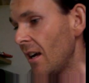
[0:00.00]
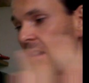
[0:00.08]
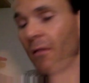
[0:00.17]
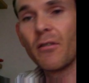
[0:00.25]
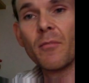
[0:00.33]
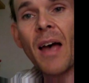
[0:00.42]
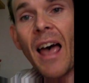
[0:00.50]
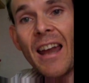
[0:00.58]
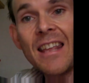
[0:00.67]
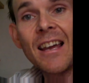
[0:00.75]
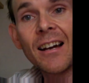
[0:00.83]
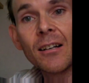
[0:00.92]
from
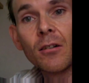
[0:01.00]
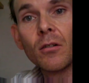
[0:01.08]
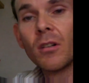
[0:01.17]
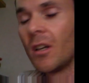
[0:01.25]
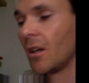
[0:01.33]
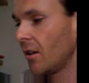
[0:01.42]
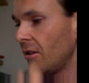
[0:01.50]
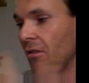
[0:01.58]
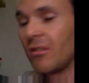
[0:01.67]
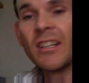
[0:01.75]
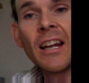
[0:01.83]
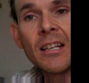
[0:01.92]
any angle
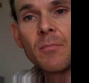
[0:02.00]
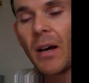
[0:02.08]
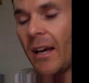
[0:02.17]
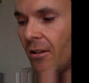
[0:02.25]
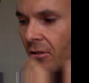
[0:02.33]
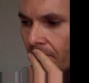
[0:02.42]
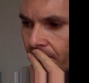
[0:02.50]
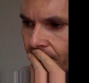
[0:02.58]
using any page.